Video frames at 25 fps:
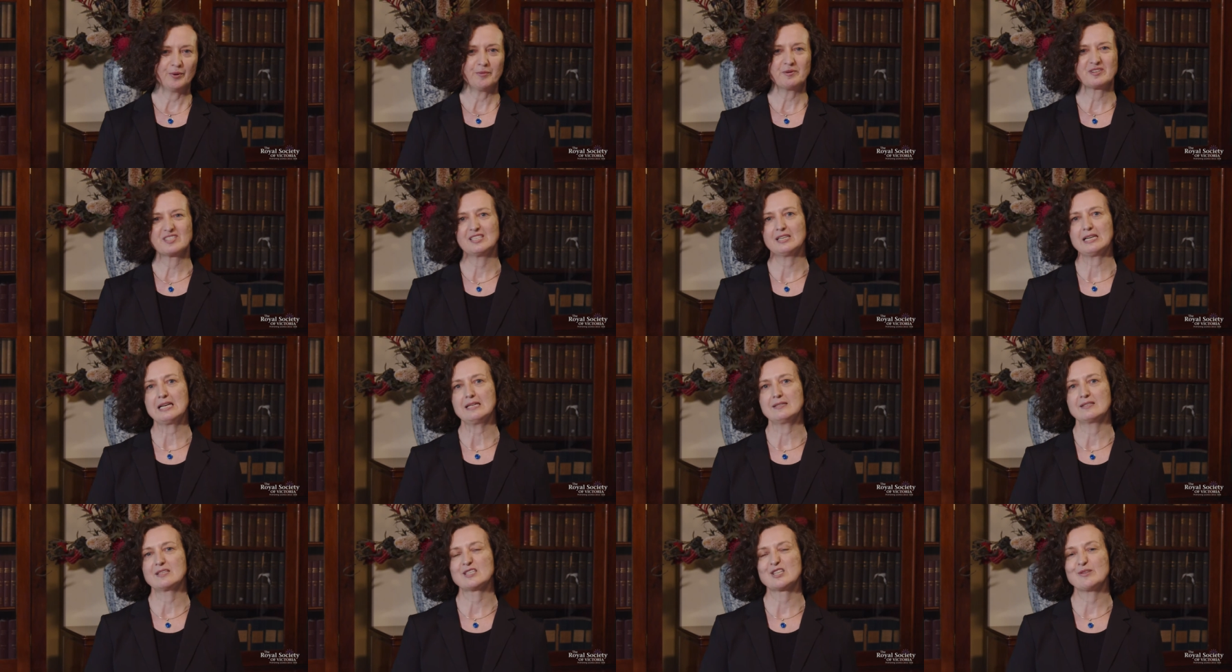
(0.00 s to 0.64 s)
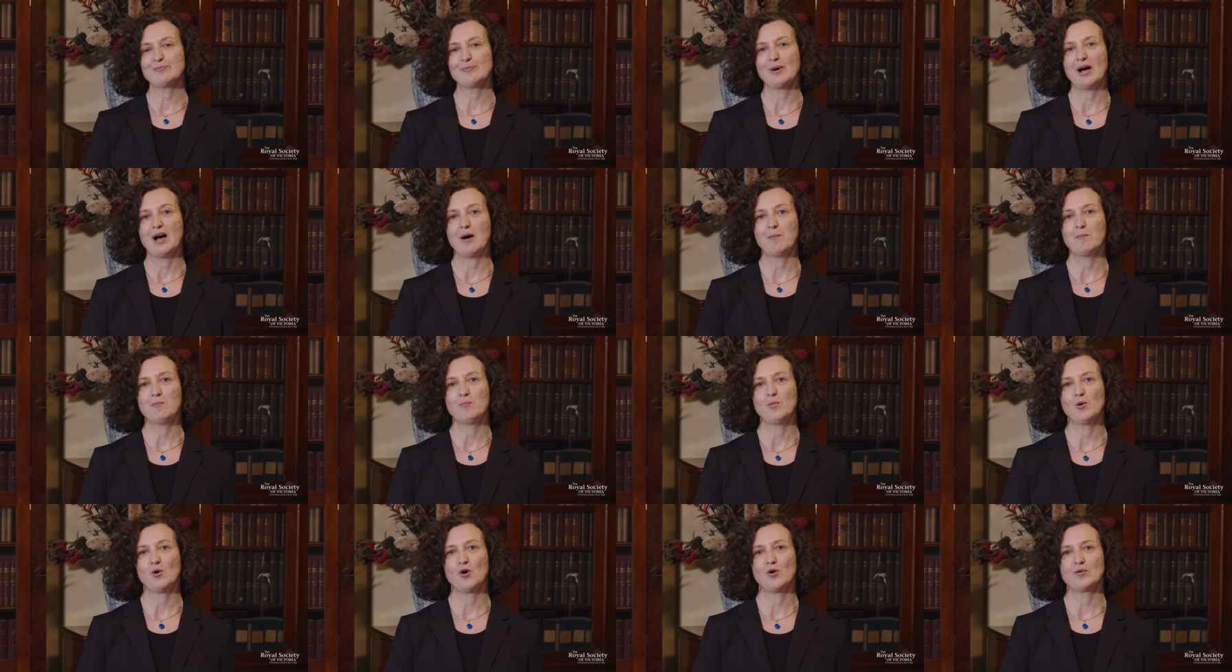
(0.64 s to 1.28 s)
But resilience is about
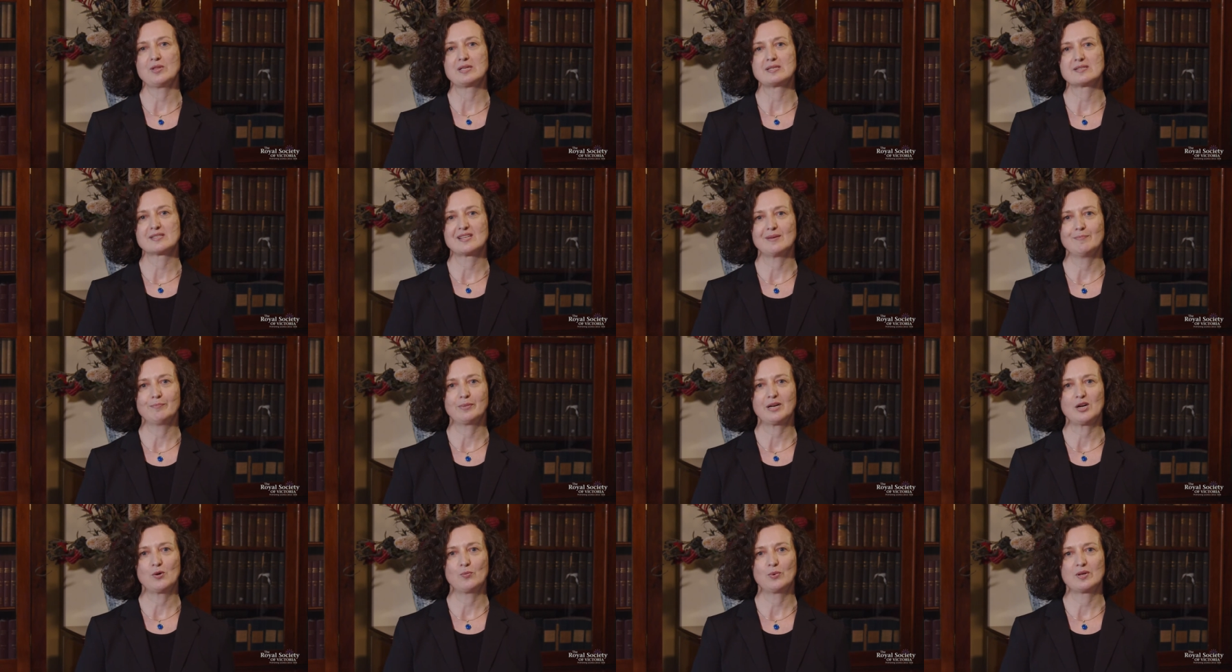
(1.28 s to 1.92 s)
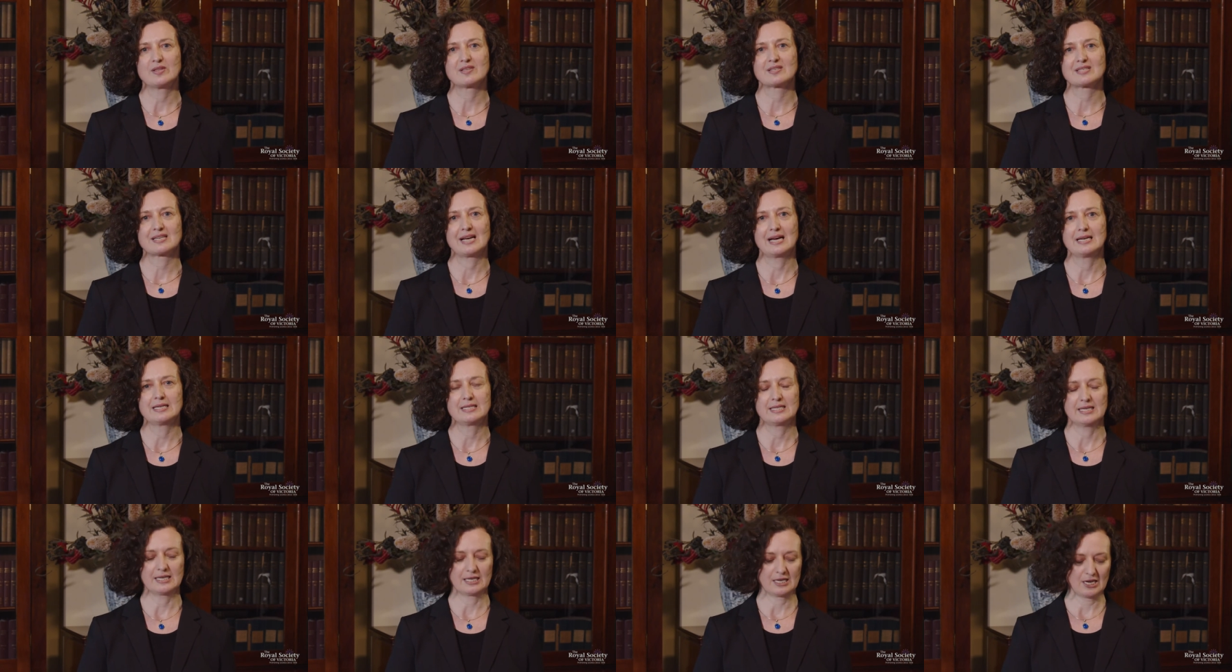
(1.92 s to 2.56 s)
more than simply
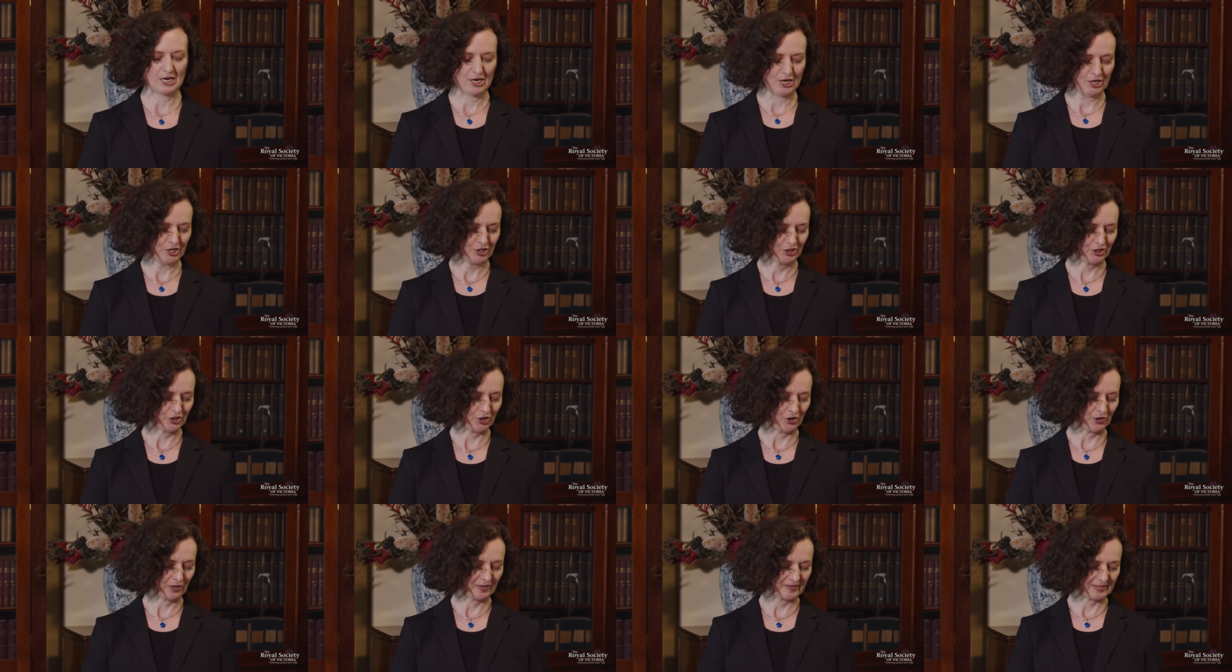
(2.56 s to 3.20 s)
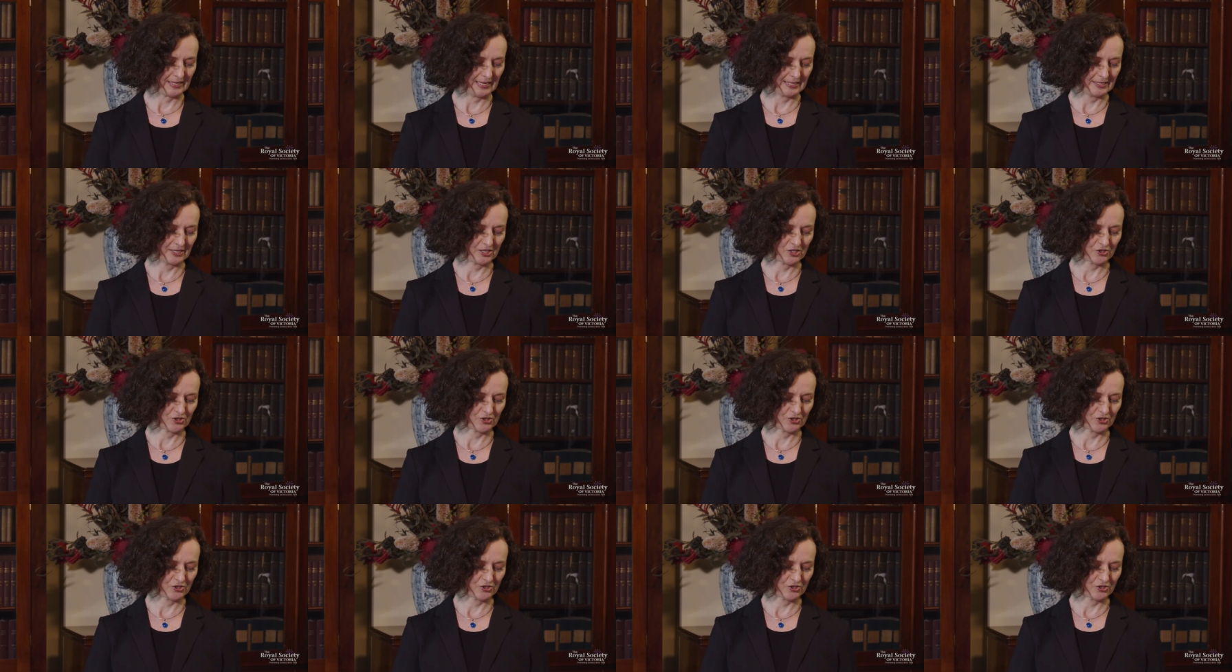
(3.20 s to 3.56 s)
withstanding shocks and